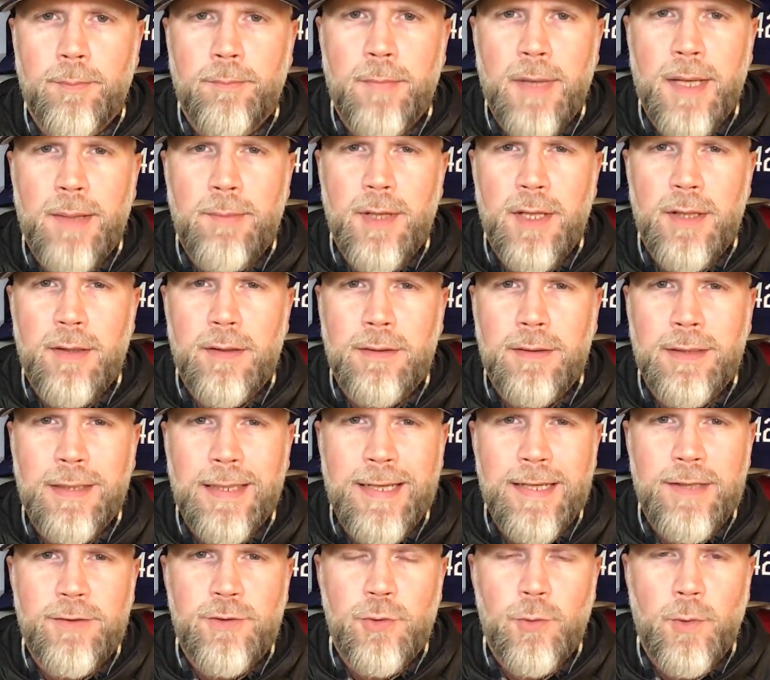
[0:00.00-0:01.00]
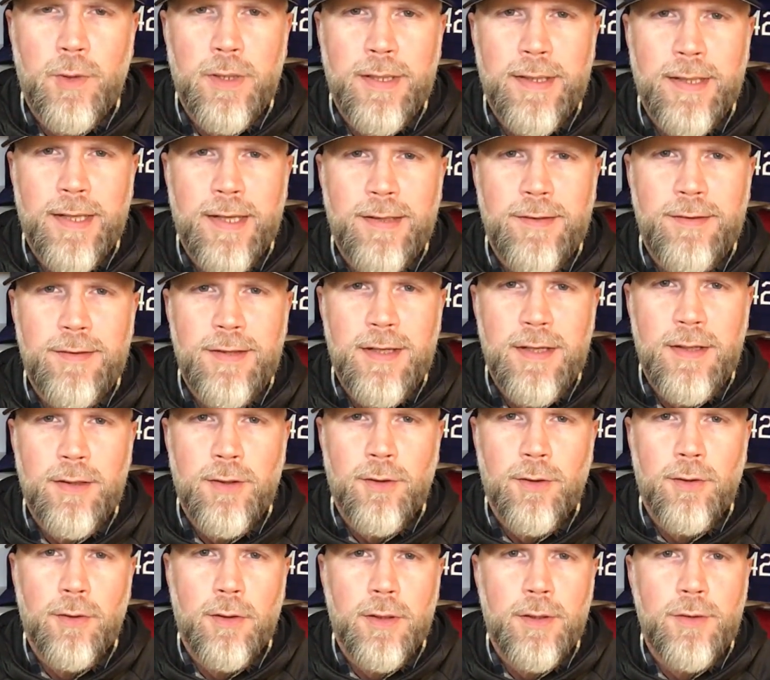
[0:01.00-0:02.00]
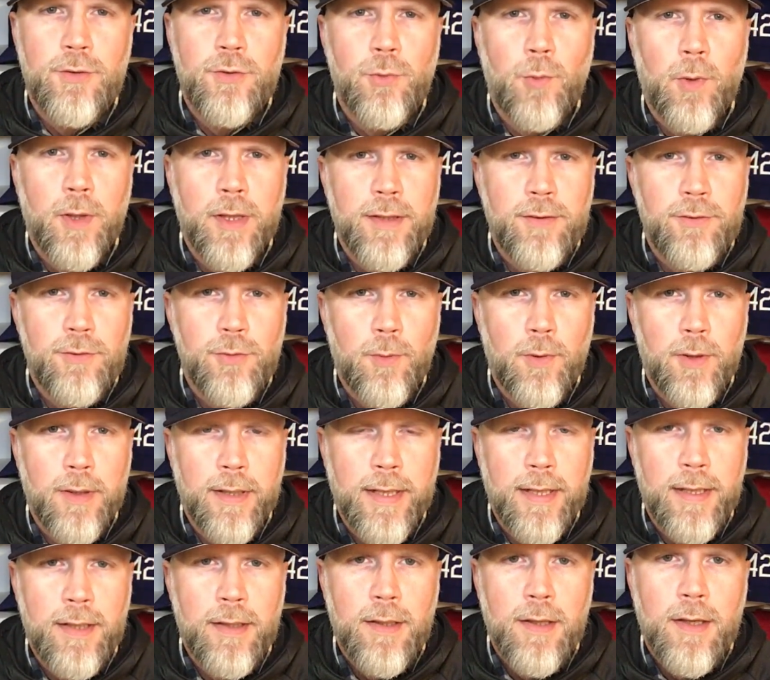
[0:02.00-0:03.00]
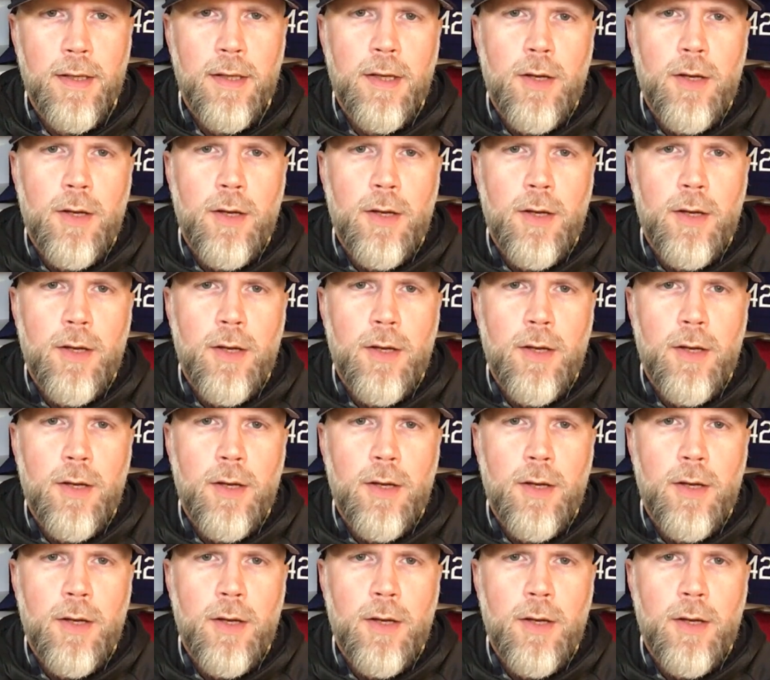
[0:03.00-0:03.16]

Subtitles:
maybe late 2019, early 2020,